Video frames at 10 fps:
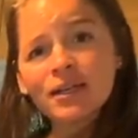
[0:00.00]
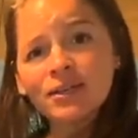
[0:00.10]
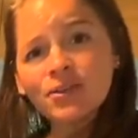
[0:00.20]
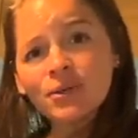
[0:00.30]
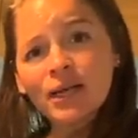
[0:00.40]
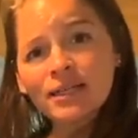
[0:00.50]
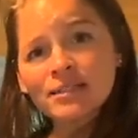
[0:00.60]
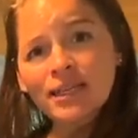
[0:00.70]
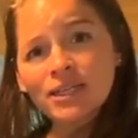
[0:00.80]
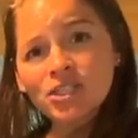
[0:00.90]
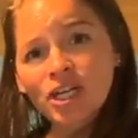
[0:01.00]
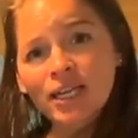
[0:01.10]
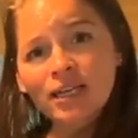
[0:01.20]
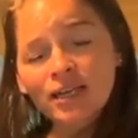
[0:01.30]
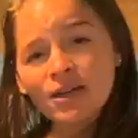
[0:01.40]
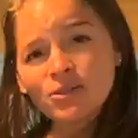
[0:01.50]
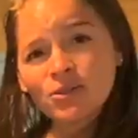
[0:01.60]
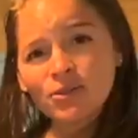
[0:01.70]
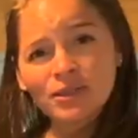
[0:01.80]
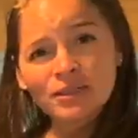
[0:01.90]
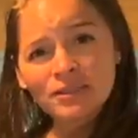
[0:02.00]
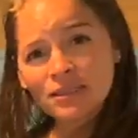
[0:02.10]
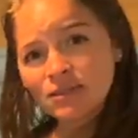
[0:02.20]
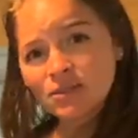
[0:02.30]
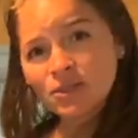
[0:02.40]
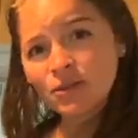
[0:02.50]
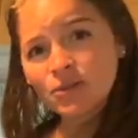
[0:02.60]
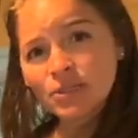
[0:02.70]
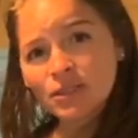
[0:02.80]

You guys can check it out, or a discount code.